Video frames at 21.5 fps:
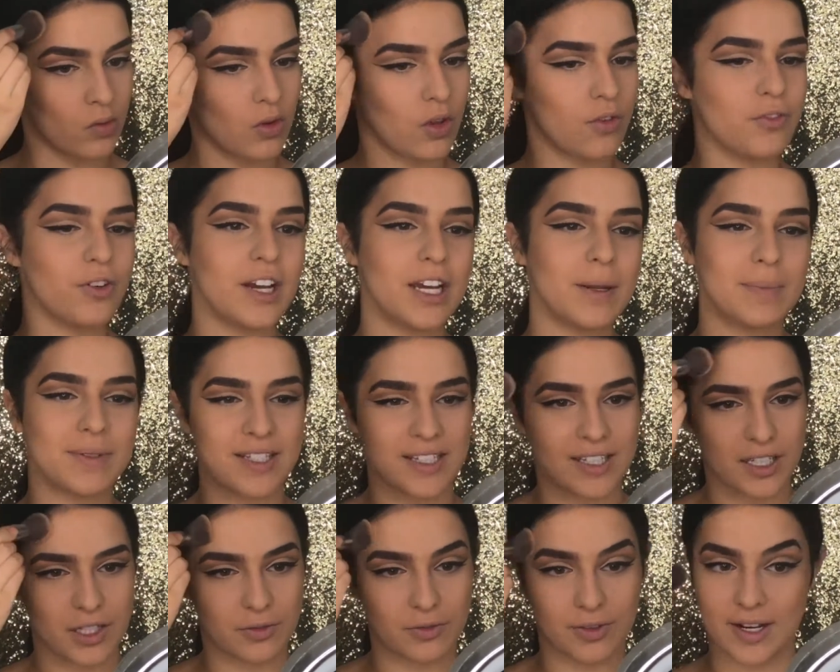Not for any
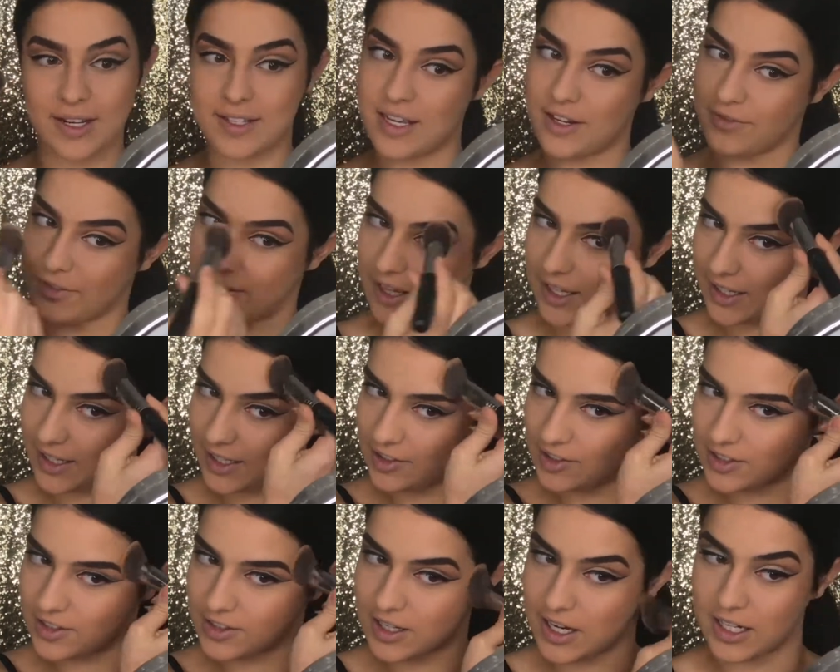particular reason, I feel like it
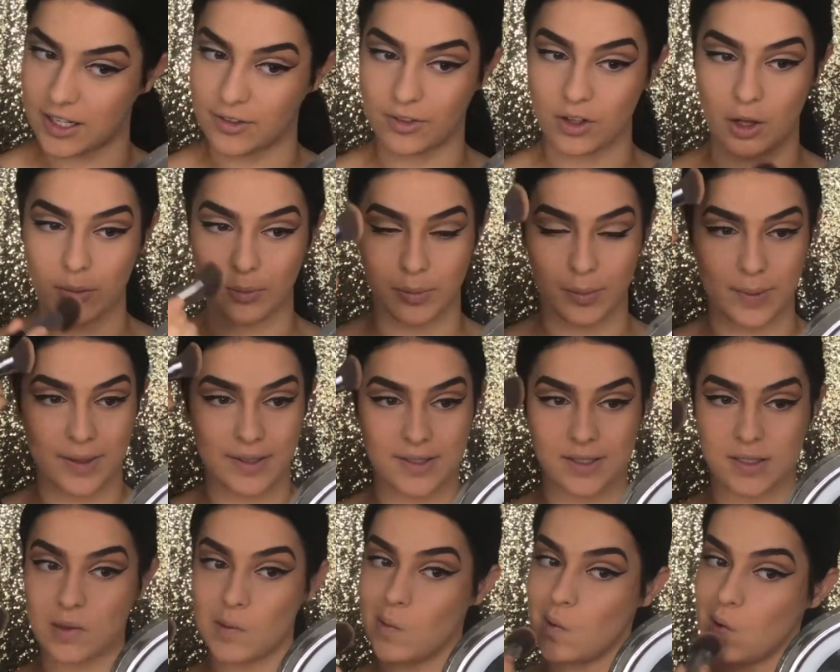just kind of
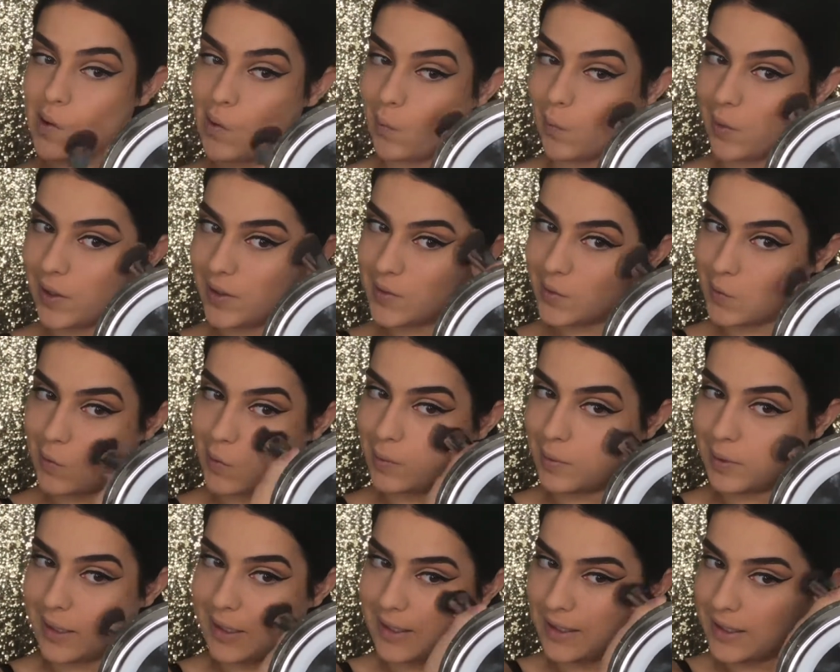complements when it's all
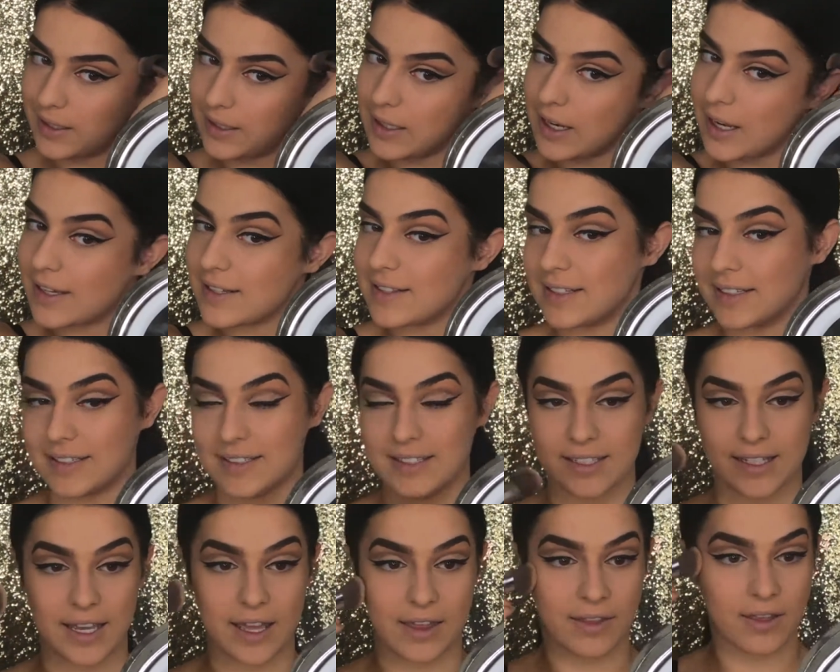blended nicely
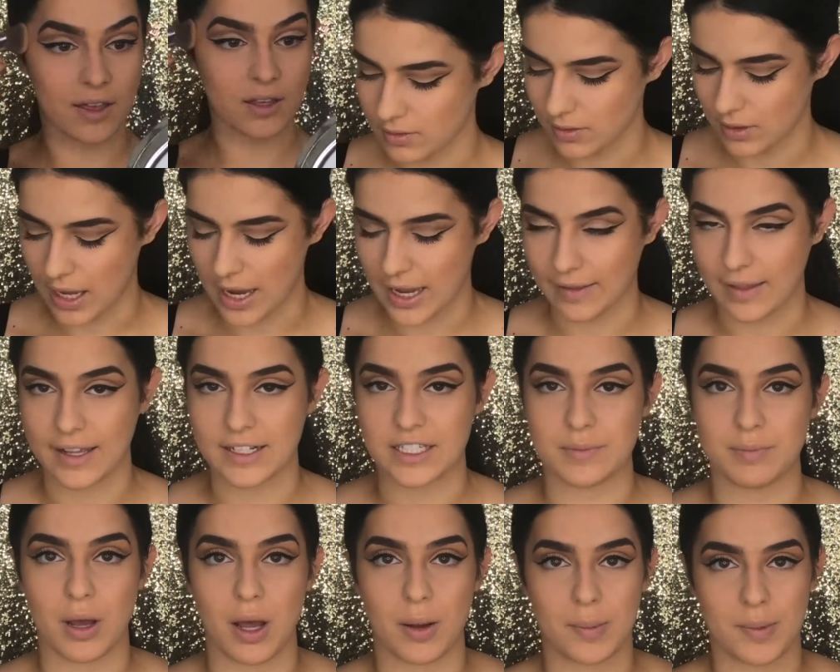together. I like
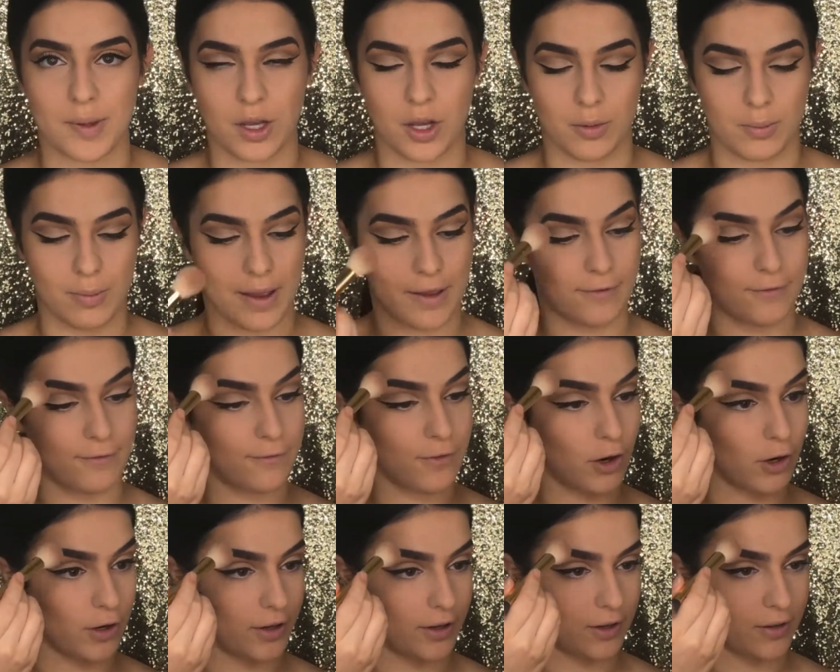to pop that on my
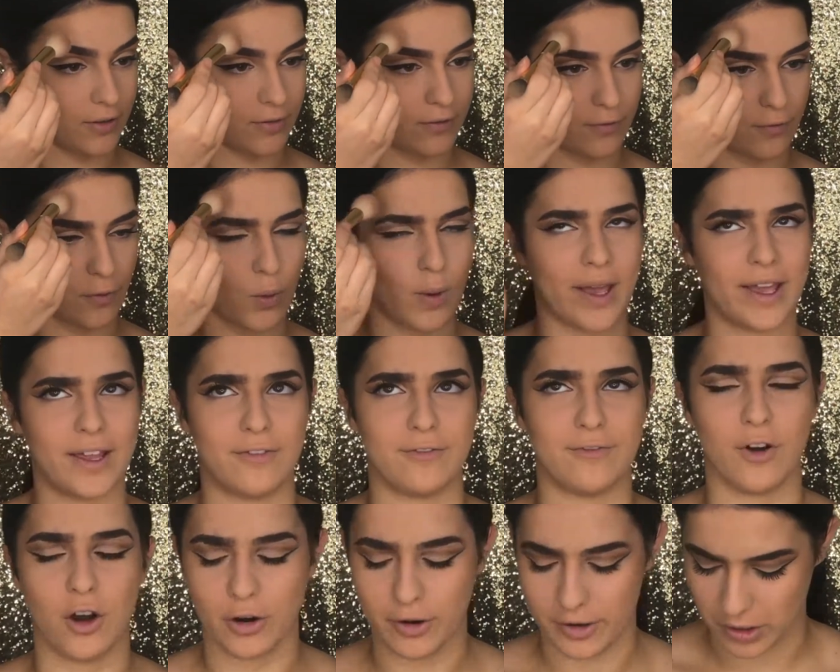forehead.
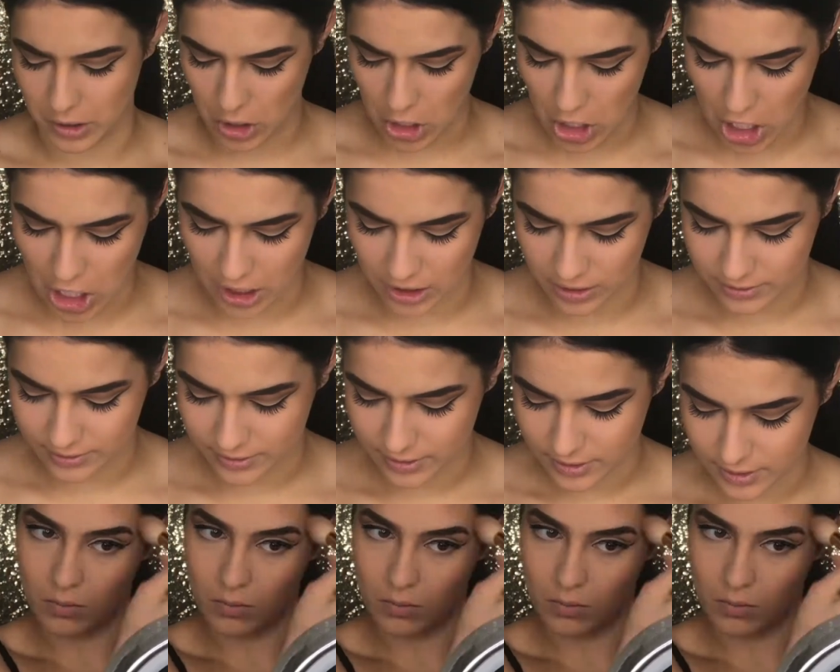Ugh.